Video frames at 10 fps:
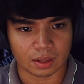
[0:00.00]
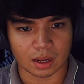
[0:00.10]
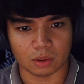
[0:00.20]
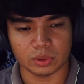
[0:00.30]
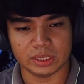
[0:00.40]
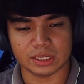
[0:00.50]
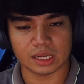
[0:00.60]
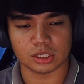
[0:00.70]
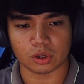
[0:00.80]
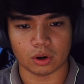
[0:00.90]
we
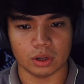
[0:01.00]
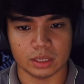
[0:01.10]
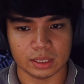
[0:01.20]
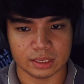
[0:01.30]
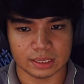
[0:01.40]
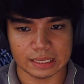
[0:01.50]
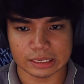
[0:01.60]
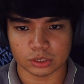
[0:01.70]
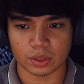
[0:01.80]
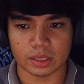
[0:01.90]
just call the delete
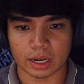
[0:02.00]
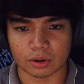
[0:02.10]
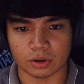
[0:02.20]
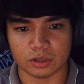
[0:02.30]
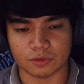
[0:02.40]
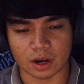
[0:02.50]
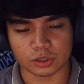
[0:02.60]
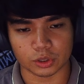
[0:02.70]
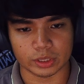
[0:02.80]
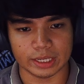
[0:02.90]
student record
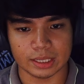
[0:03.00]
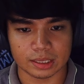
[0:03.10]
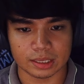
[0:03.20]
function in the